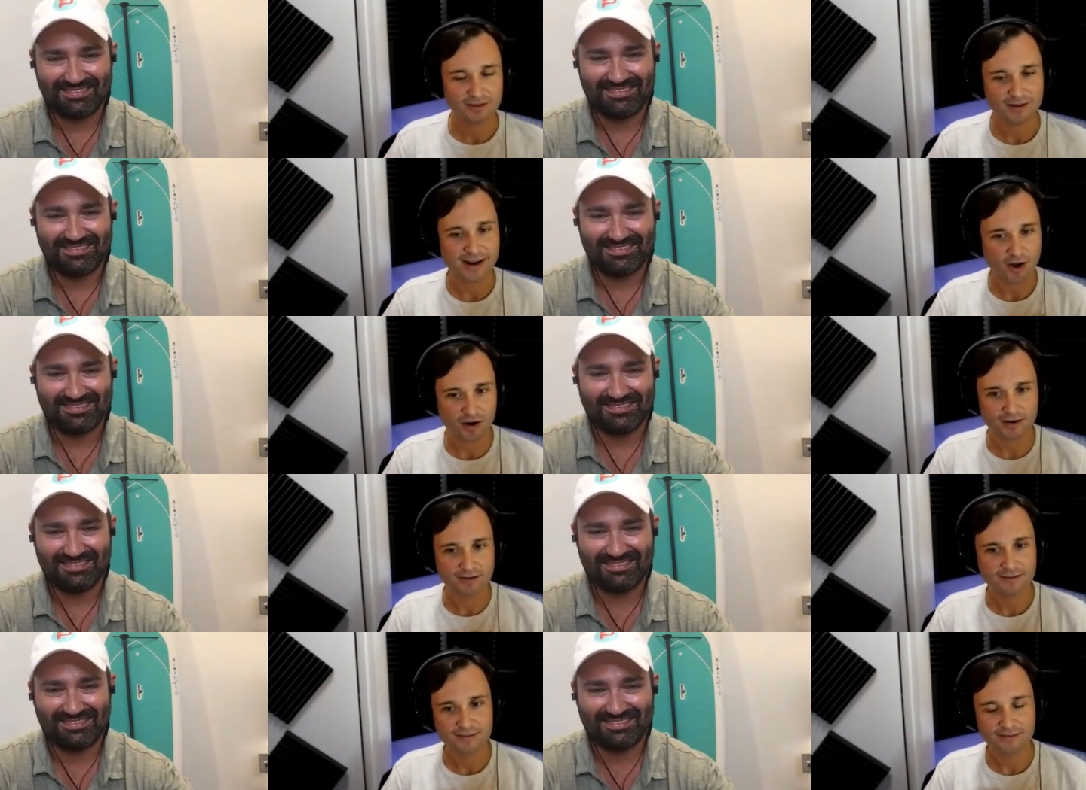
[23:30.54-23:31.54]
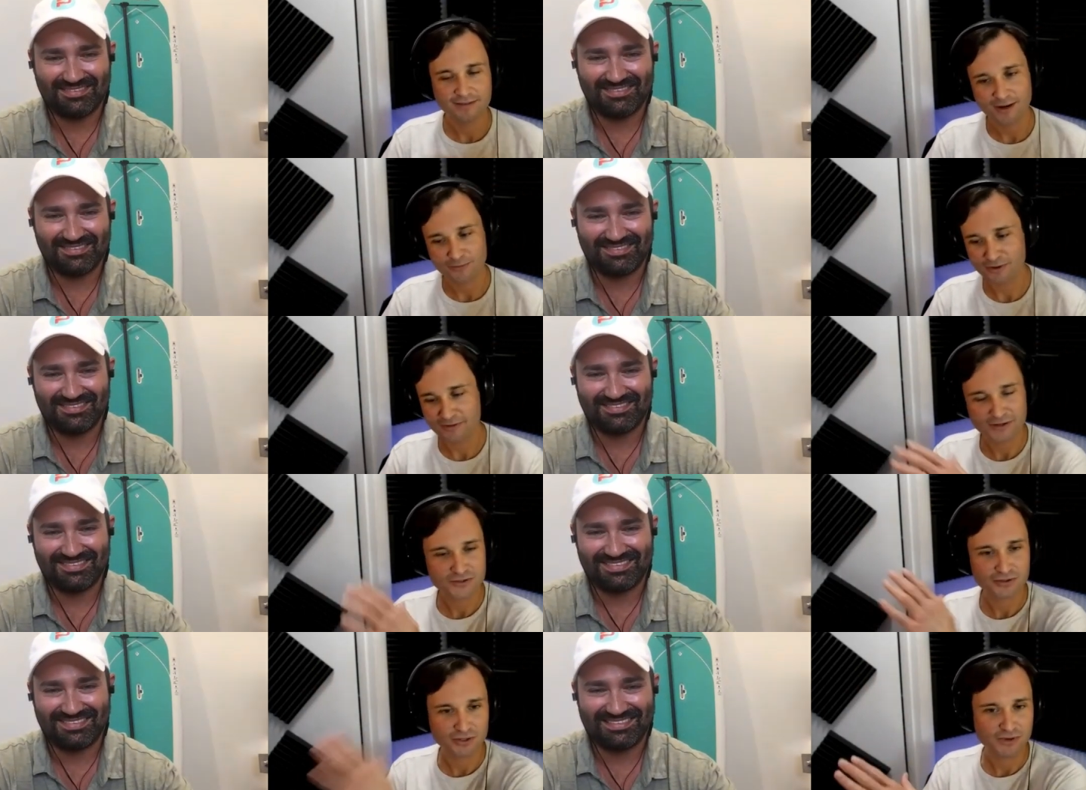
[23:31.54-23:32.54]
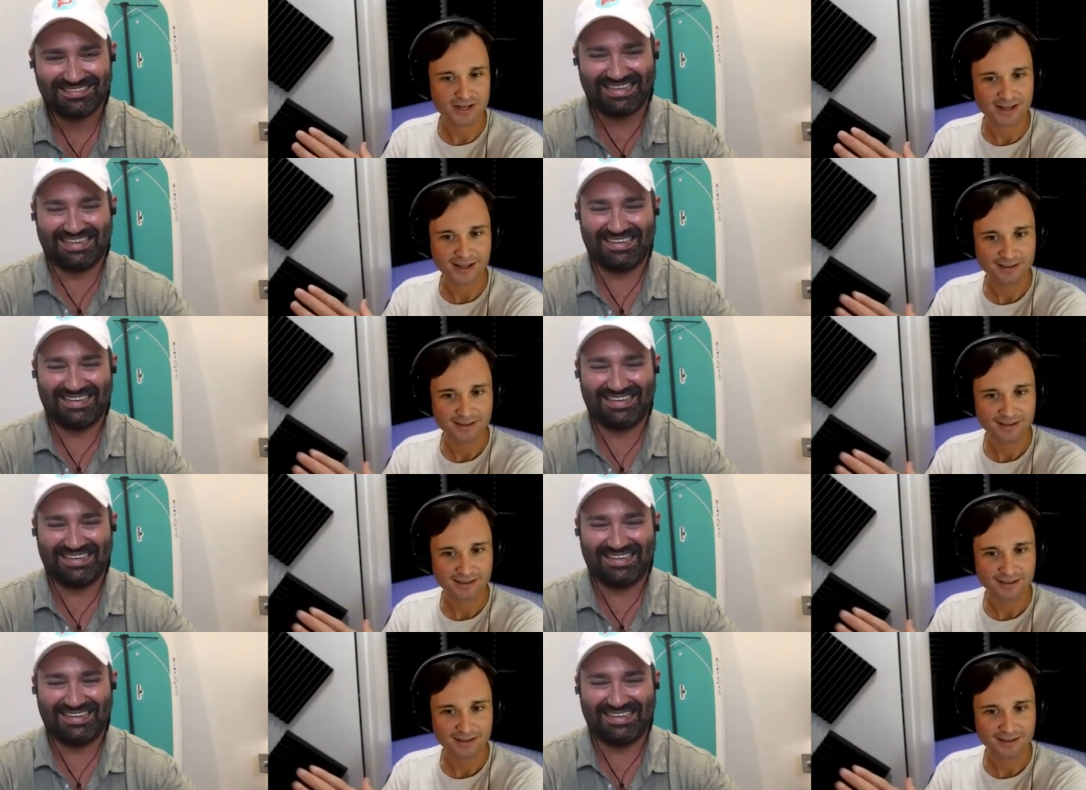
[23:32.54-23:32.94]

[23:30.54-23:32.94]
Speaker 1: at heart, and will eventually one day